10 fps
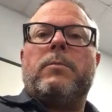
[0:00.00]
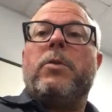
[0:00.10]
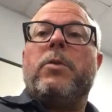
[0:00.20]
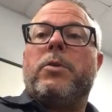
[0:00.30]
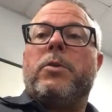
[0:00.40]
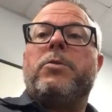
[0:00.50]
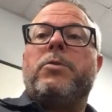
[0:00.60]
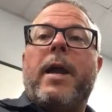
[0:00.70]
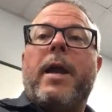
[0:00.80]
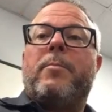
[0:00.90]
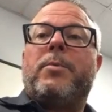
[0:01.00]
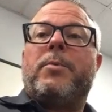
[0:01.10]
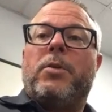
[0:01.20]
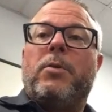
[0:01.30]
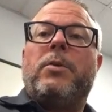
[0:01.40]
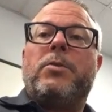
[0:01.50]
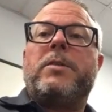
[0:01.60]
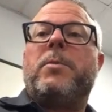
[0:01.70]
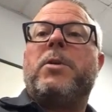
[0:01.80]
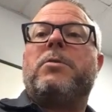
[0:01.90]
use your app to tune the
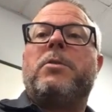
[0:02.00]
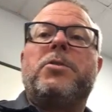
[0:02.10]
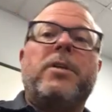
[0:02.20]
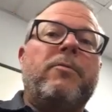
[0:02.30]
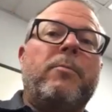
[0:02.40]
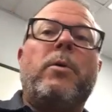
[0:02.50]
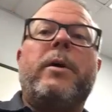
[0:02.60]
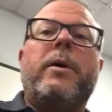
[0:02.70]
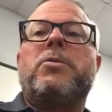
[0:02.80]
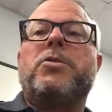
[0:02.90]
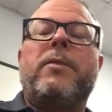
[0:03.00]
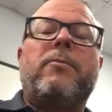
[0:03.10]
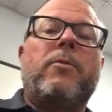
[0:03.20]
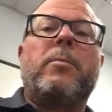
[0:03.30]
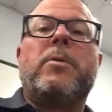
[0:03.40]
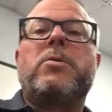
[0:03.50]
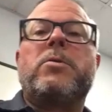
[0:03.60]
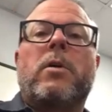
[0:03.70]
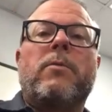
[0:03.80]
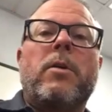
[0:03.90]
transmission, your shift points, your shift firmness,
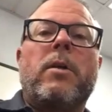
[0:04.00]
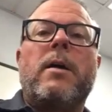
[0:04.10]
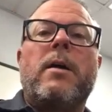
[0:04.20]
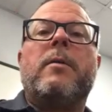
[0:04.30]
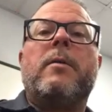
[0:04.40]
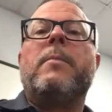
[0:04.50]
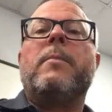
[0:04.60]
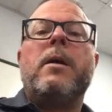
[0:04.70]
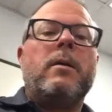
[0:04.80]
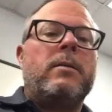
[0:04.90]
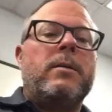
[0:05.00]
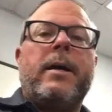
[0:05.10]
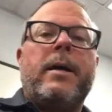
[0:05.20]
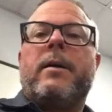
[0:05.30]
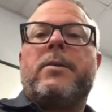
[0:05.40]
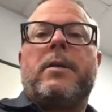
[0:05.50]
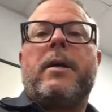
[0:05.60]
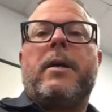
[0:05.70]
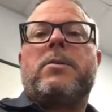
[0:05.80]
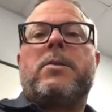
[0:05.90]
torque converter lockup, diagnostic
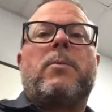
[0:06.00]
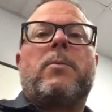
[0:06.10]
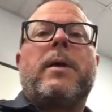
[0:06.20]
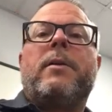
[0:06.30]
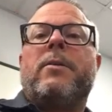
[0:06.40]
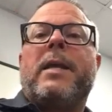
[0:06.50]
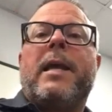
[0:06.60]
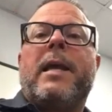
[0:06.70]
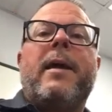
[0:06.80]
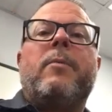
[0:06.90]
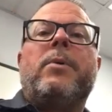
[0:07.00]
data. It's all right there in the app.